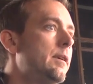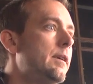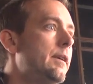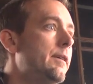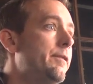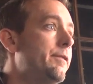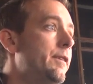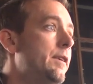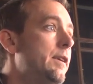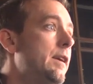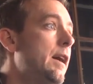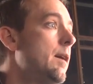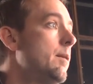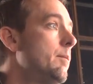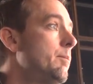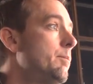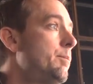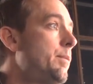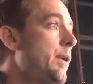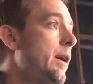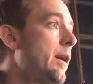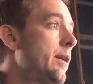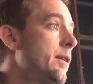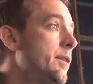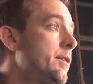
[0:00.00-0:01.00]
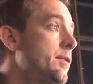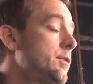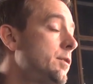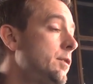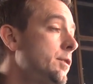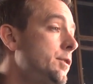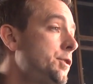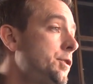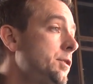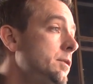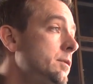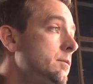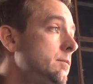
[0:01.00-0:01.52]
If you're not part of the
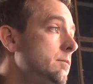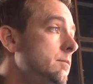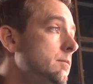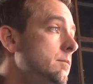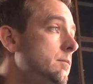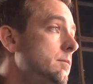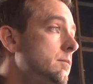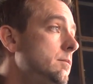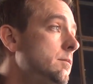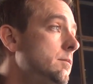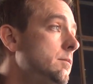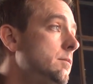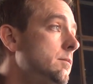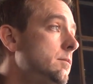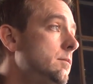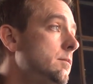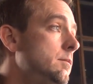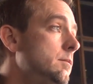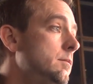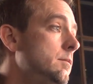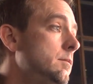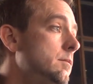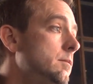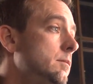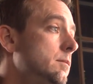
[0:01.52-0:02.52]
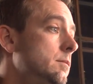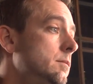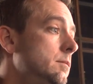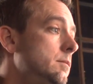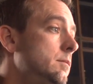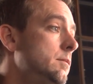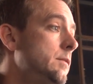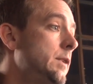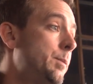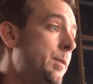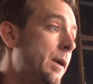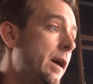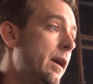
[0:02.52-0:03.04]
solution,
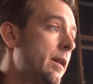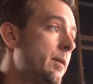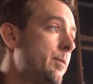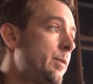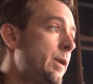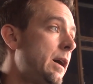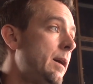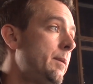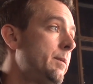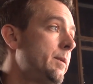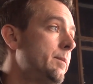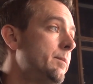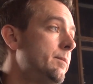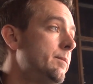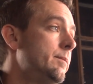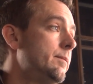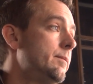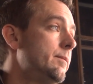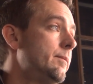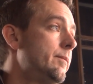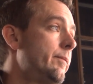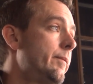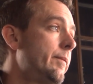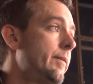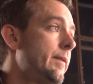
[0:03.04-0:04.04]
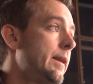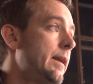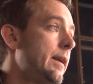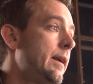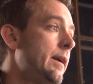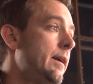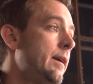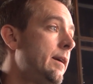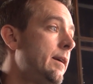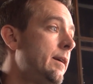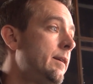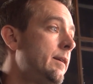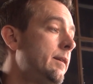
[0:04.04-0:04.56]
you're part of the problem.
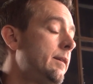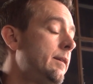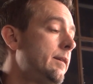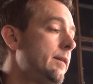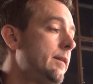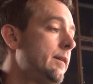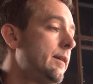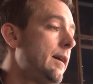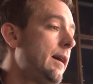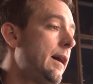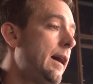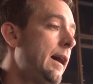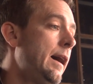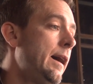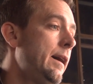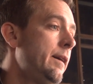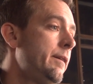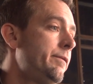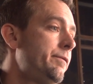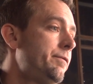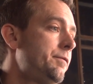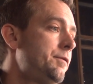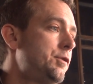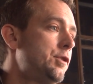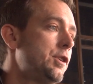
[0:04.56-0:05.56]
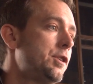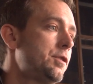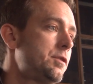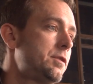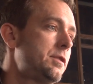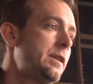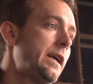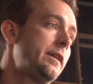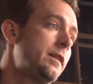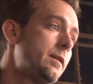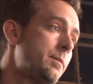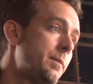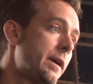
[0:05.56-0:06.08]
And I've just
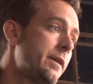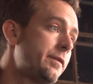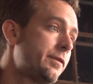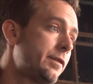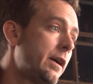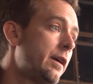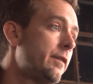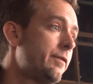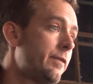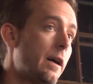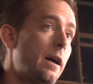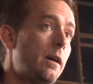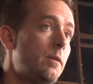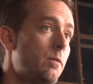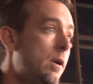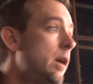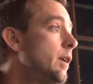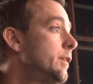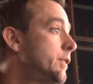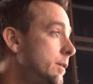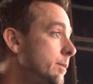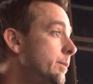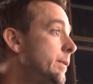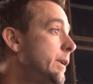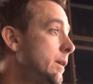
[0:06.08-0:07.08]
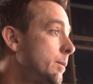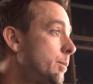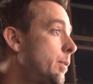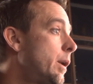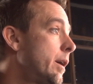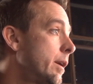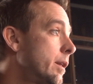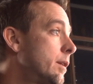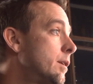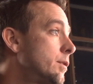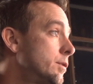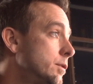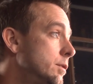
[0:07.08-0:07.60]
said to myself, I want to be a
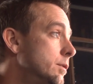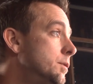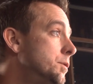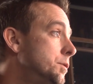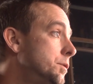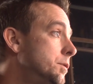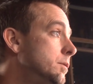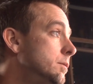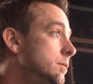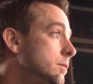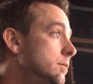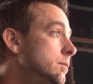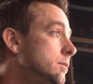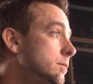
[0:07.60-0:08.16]
part of the solution.